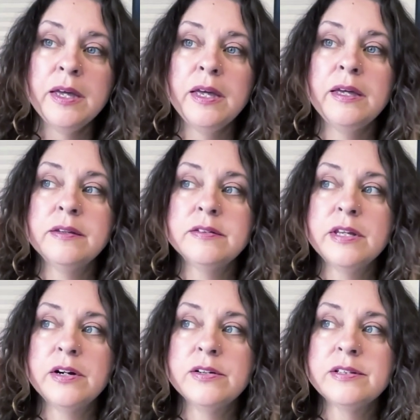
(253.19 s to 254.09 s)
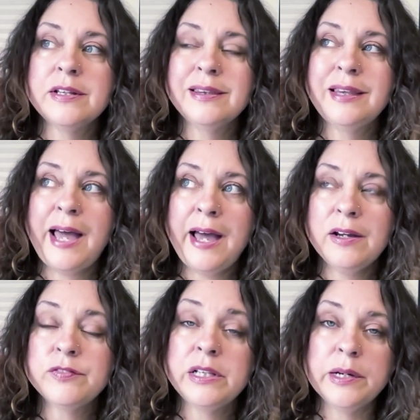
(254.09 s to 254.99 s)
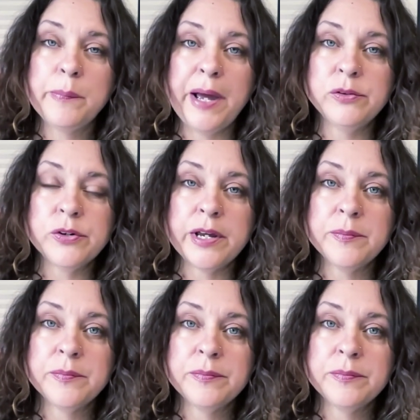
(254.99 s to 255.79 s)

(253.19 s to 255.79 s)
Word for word: is there is a lack of clear boundary.